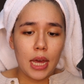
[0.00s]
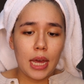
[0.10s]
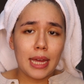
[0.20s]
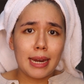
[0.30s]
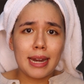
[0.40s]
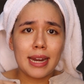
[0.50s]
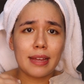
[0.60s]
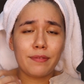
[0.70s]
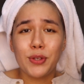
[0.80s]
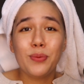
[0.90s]
And
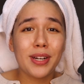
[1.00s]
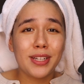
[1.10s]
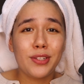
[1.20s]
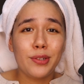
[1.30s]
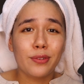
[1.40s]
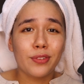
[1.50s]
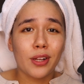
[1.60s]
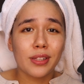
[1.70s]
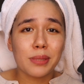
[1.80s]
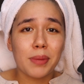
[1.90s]
if you wanted to do a
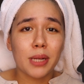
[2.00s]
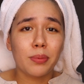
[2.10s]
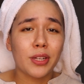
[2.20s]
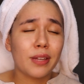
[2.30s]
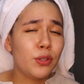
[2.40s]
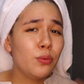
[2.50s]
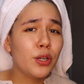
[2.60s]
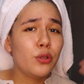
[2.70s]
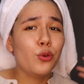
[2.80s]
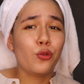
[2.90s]
flawless makeup look, if you want
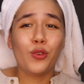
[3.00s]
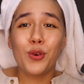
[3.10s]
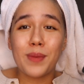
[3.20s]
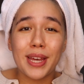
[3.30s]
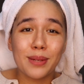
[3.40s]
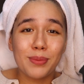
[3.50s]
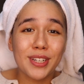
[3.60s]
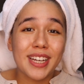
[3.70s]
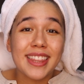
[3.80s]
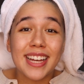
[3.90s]
to do a full makeup
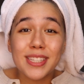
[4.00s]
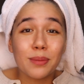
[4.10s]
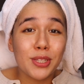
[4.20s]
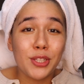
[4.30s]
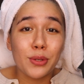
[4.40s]
look, that's up to